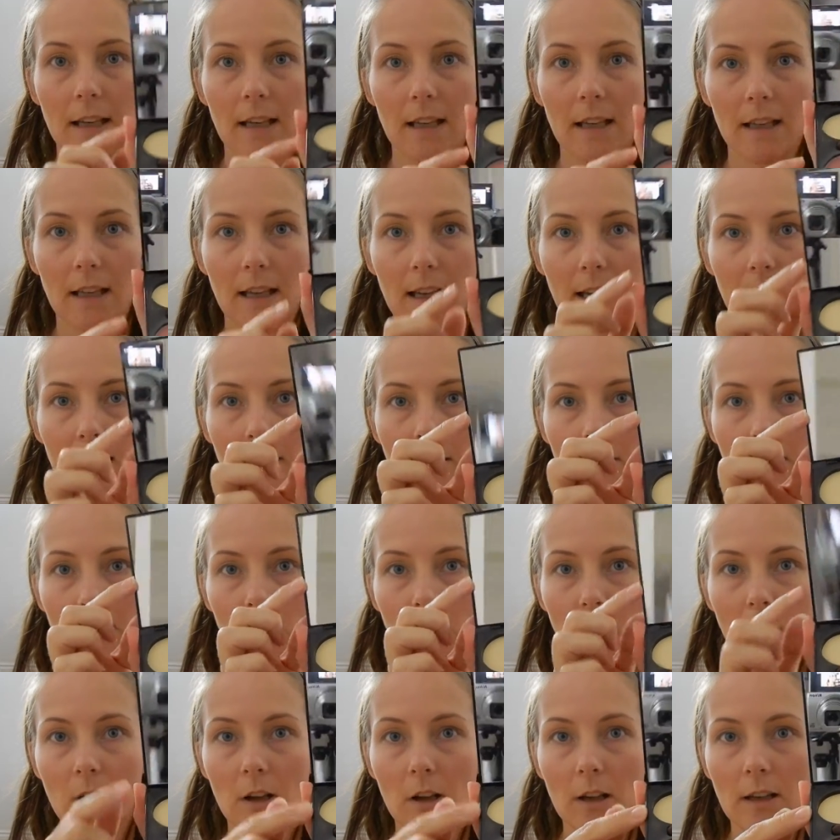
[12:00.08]
in there, and
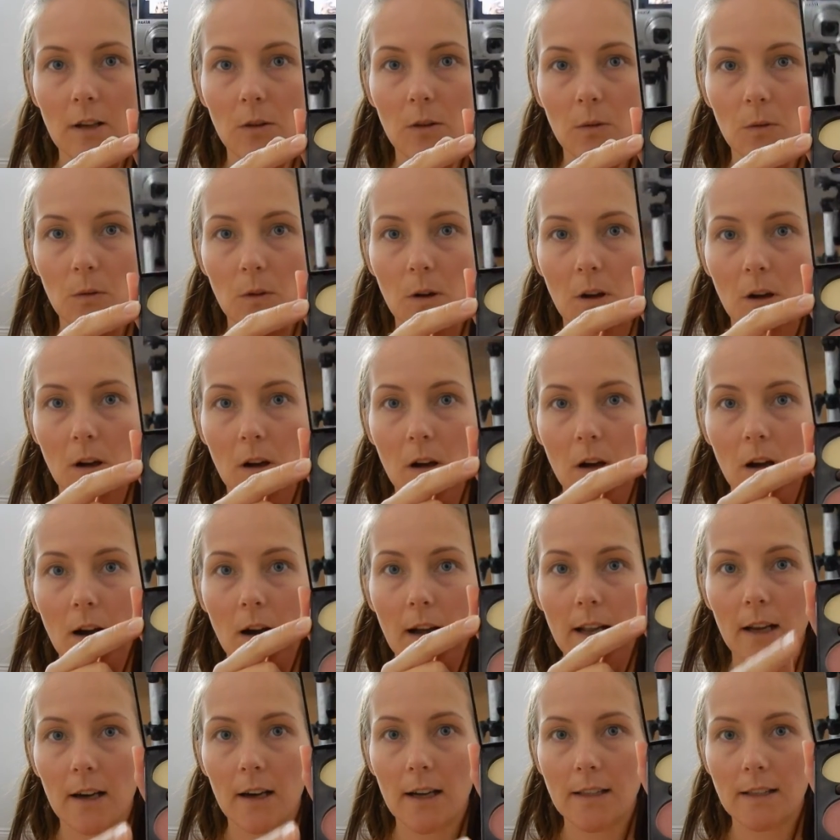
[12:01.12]
you've got a little
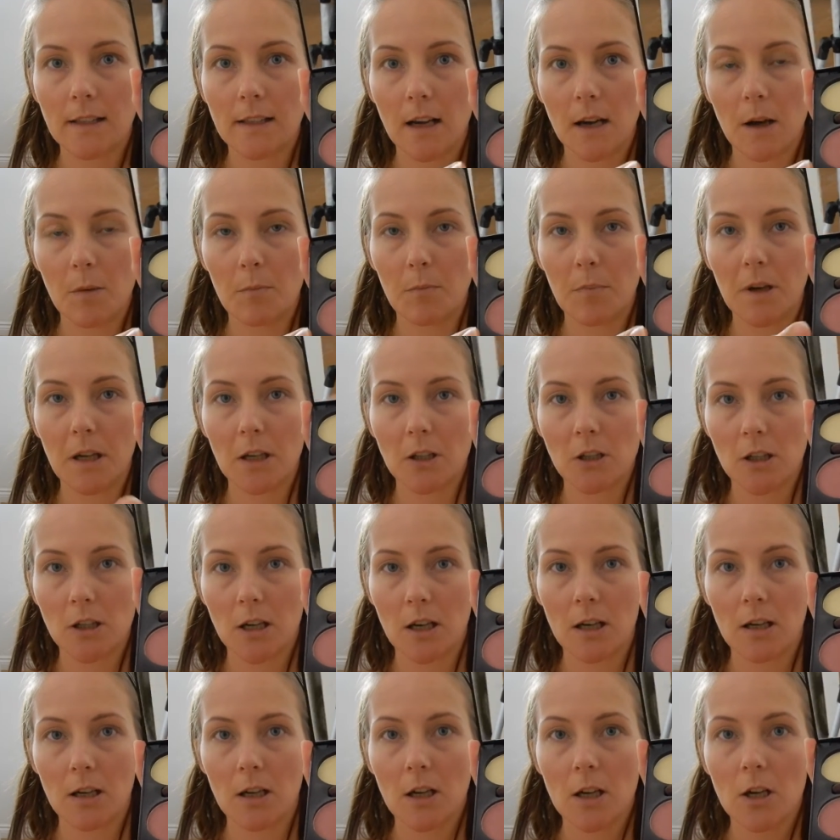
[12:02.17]
highlighter,
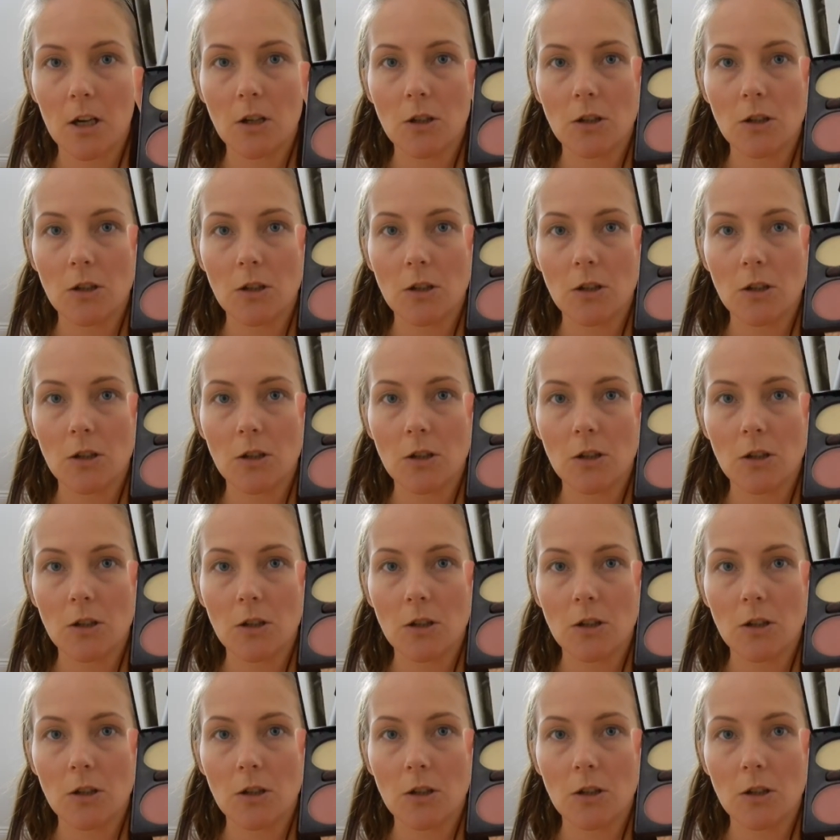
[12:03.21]
blusher,